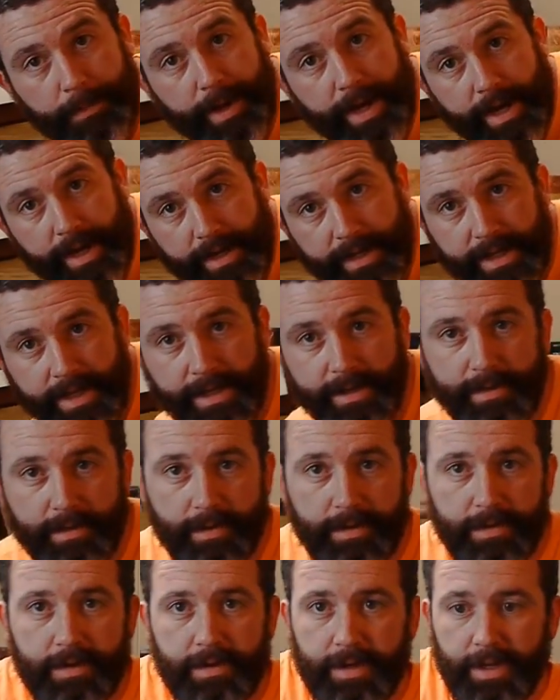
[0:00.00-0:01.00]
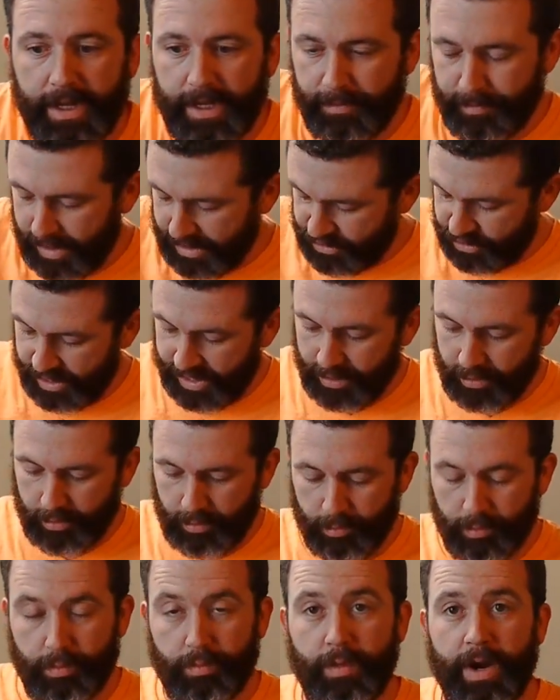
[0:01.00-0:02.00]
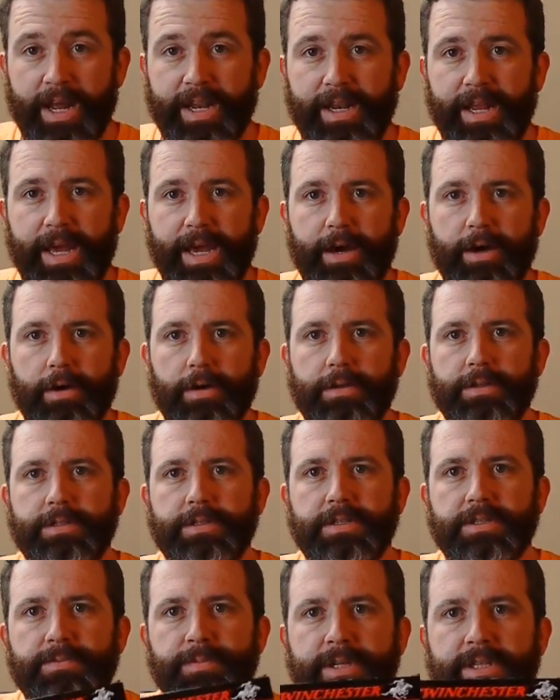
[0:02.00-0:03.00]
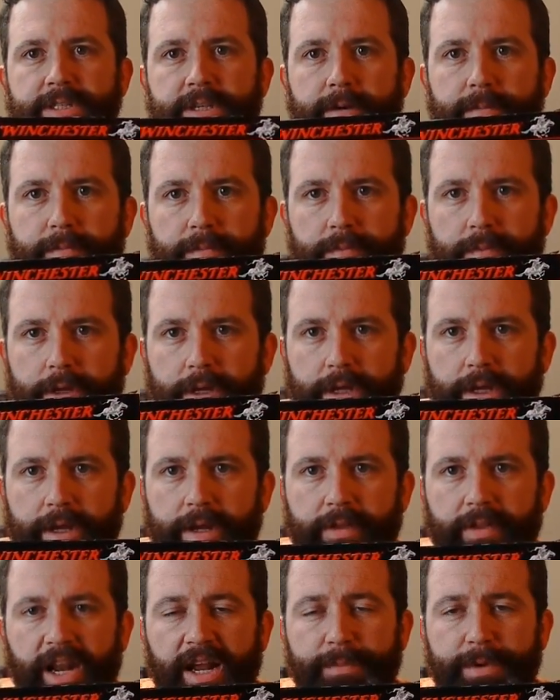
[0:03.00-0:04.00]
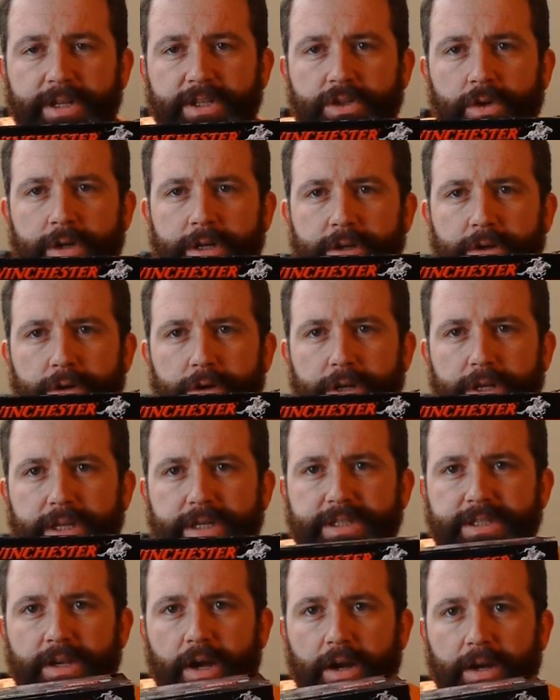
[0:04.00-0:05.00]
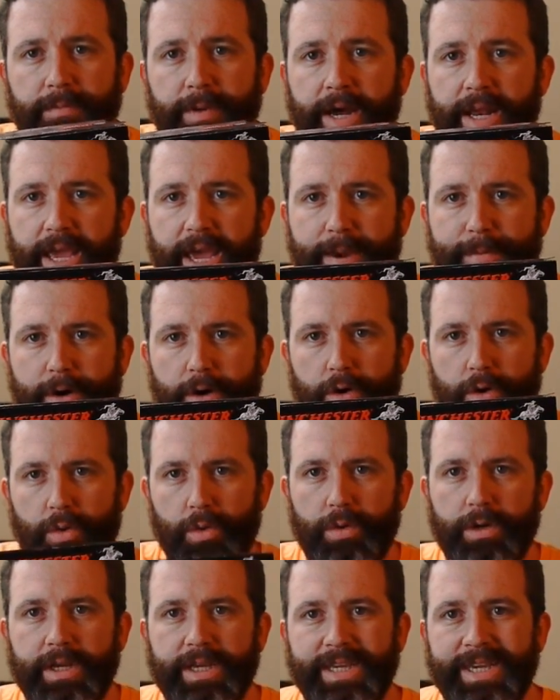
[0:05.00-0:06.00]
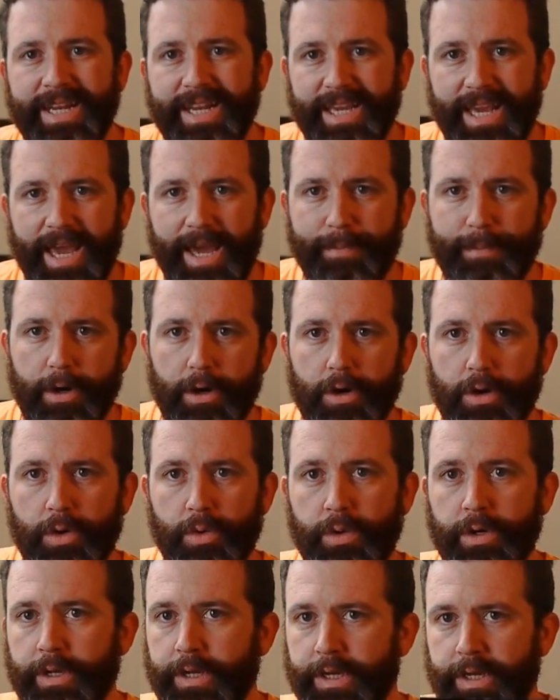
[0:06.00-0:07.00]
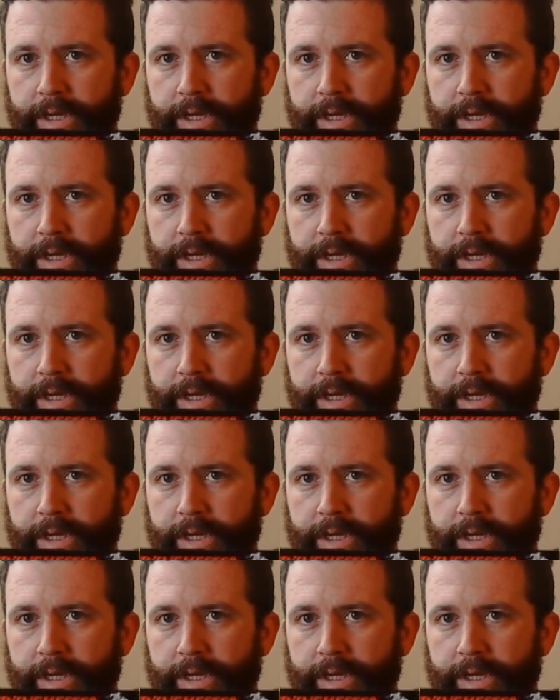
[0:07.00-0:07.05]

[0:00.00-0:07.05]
about in my channel right now. This has been something that I've been enjoying doing, is talking about ammo, getting ammo,